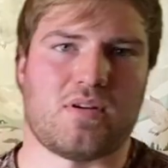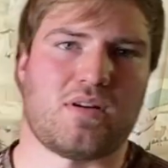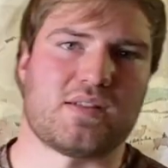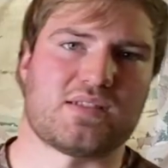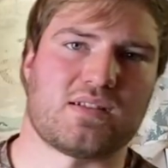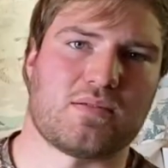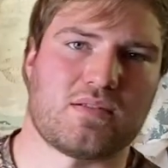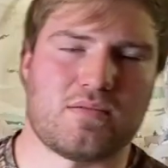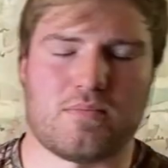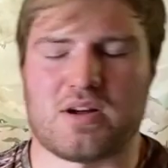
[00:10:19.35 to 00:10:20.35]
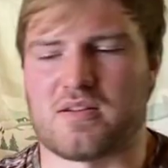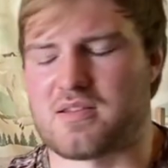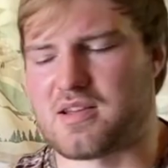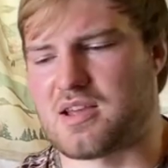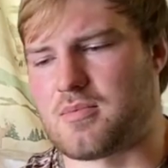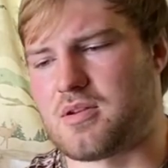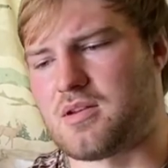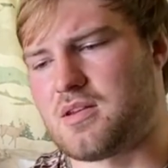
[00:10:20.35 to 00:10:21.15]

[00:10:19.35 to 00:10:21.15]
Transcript: hunting bear at the cabin.